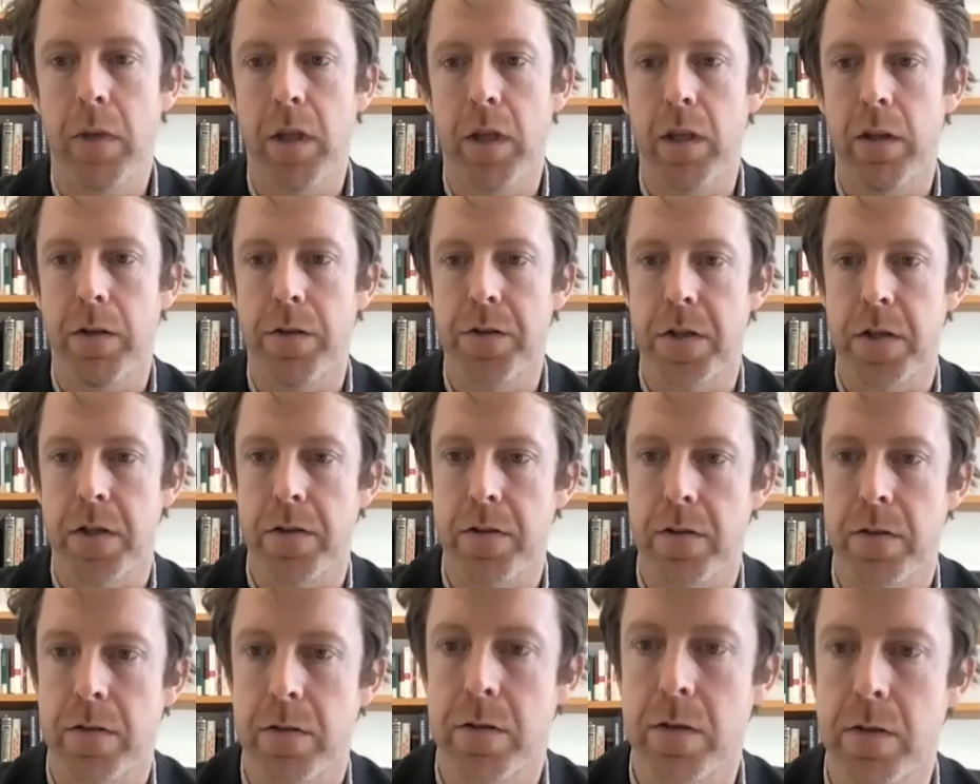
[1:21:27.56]
me
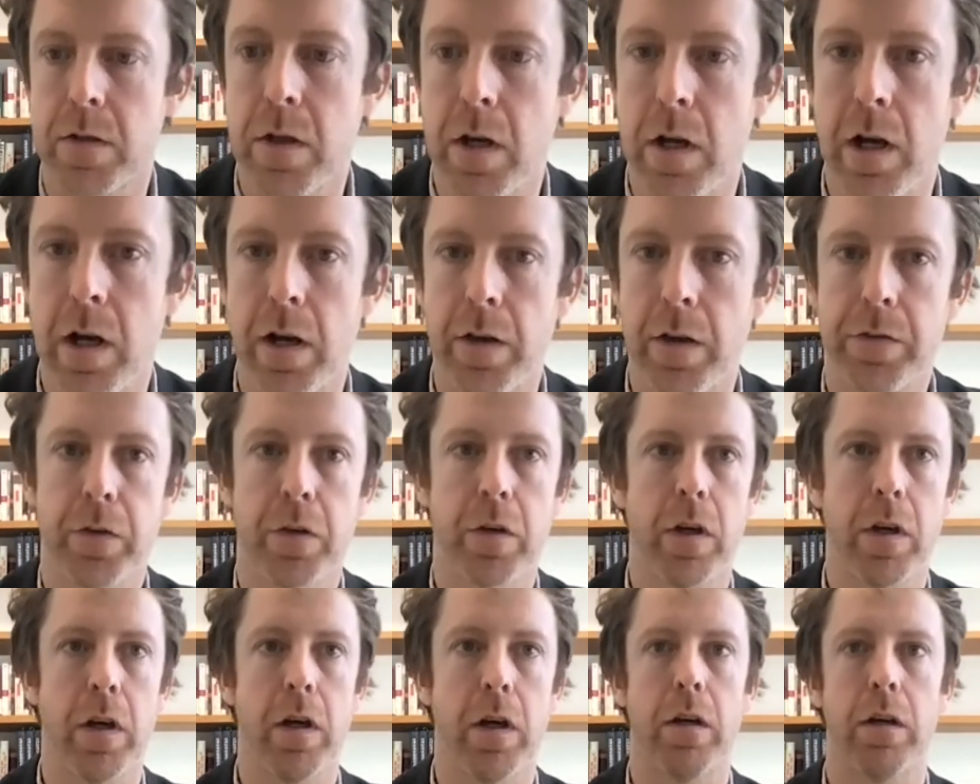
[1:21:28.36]
just
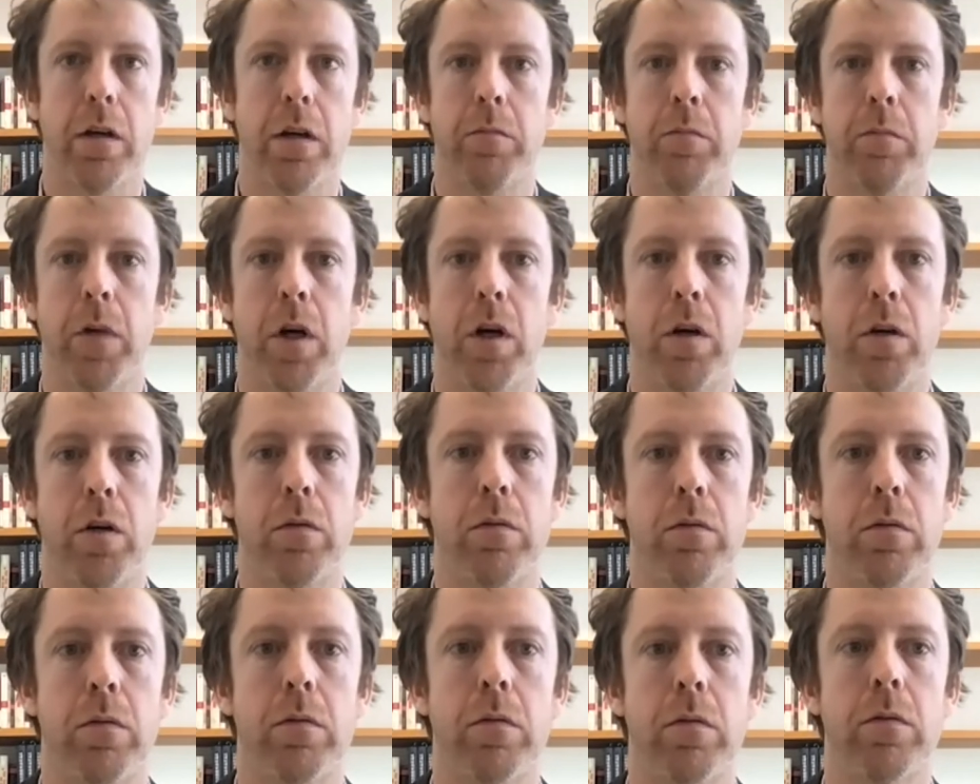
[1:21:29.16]
ask. Um,
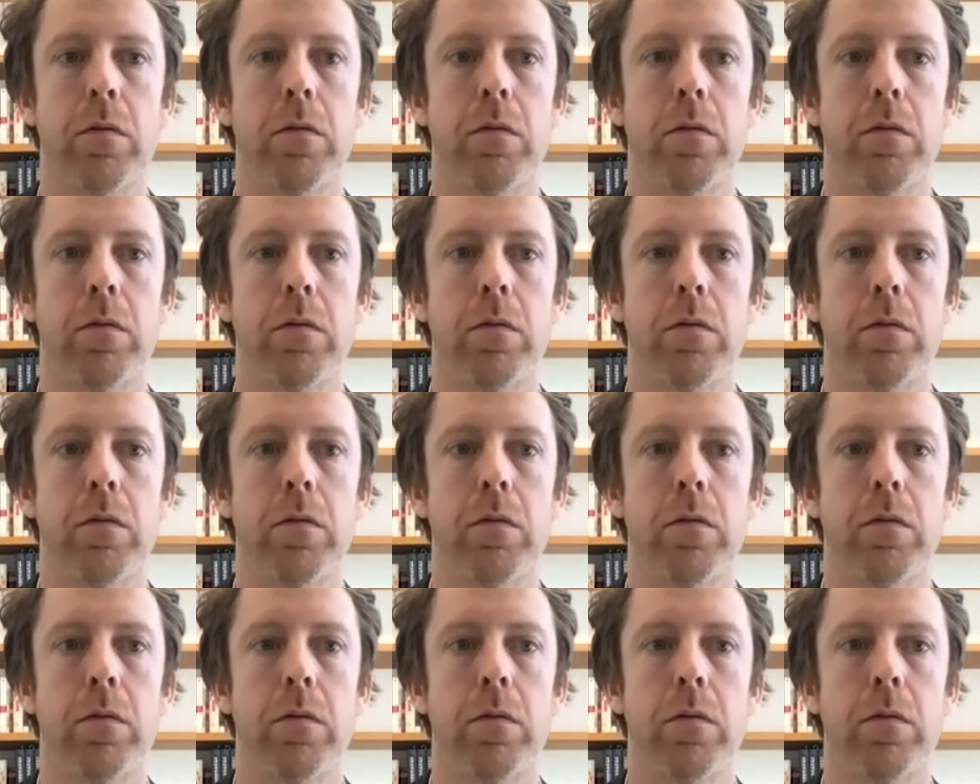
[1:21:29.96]
oh,